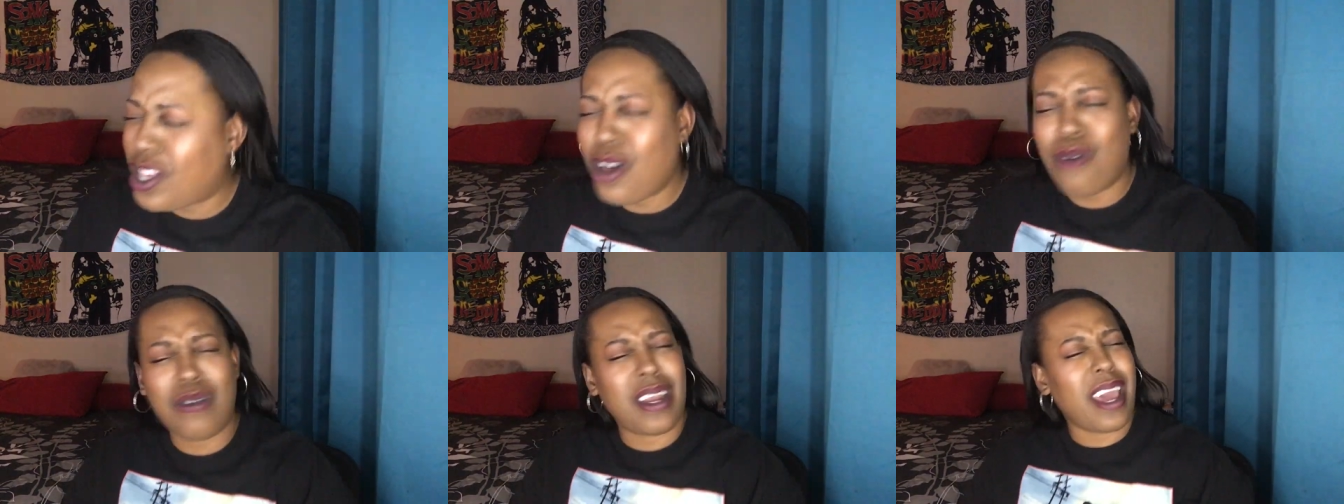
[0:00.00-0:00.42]

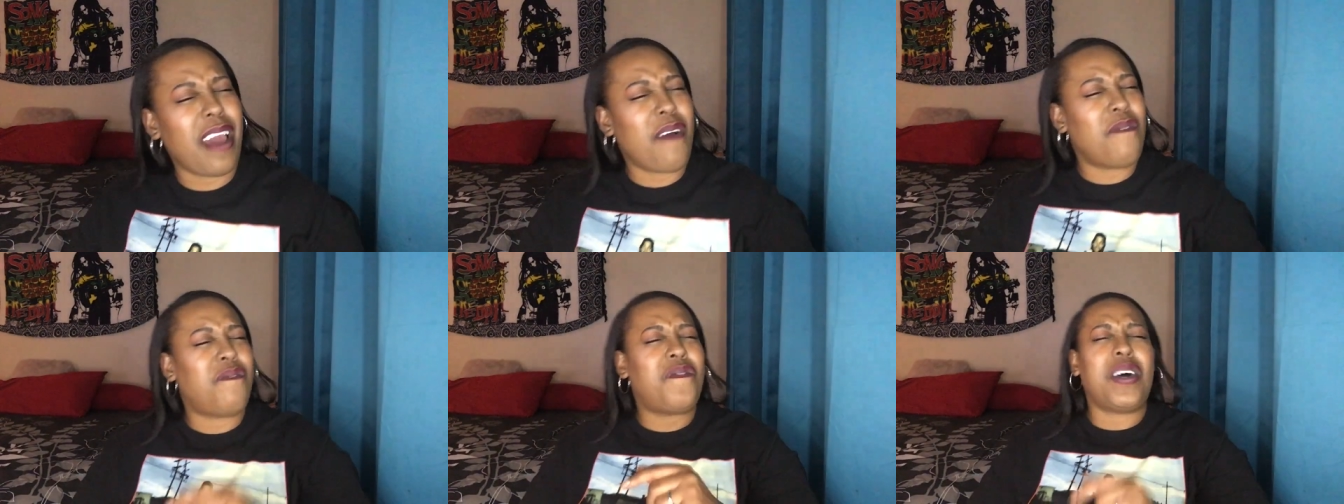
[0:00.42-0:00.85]
so
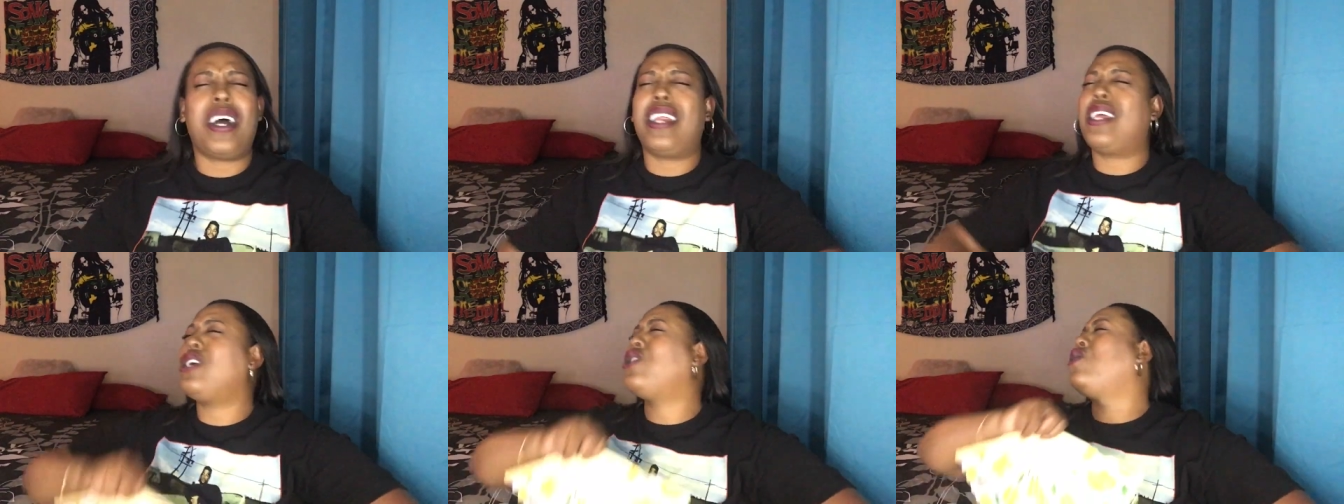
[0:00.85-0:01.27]
damn
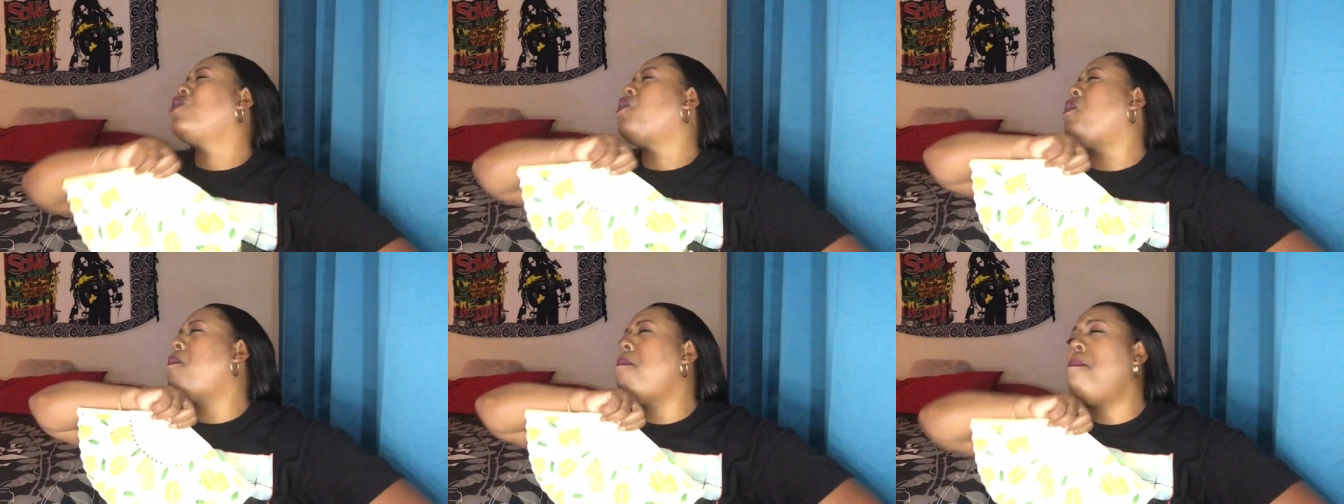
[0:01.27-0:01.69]
funny
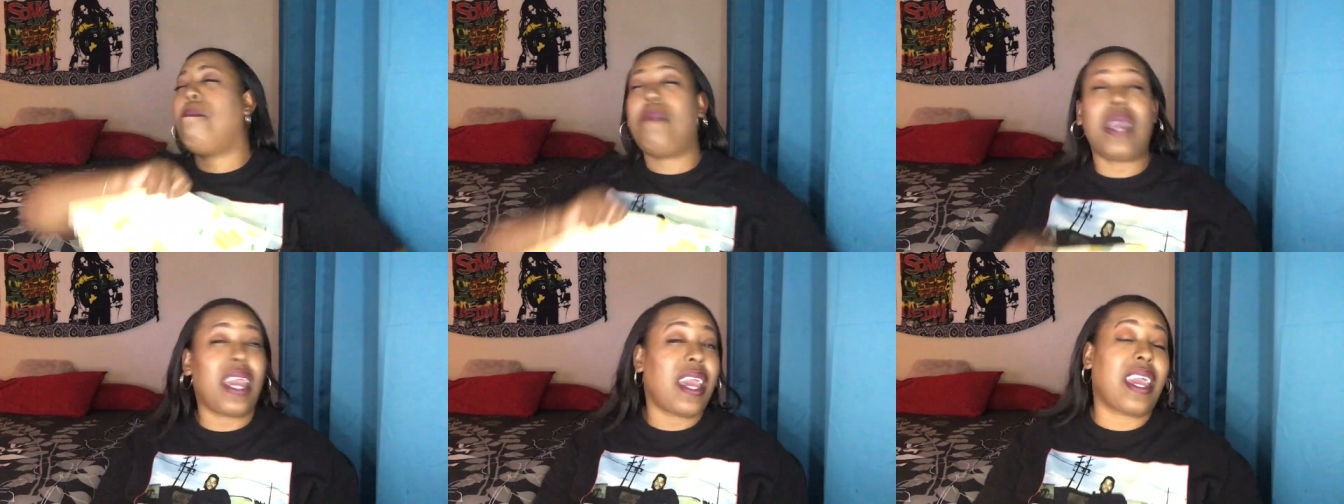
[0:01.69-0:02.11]
to
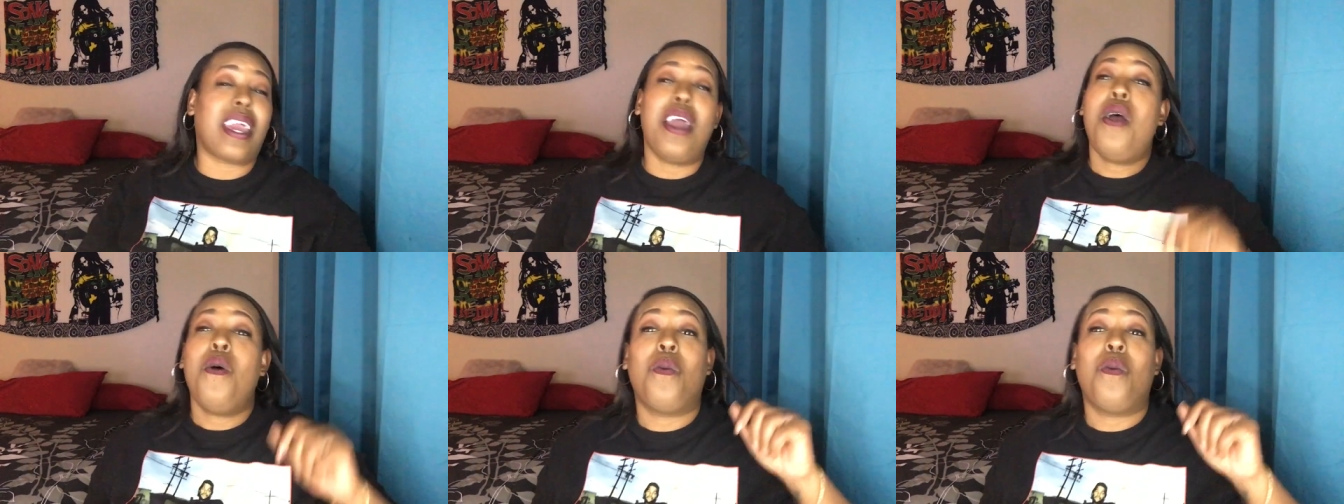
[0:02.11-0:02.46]
me.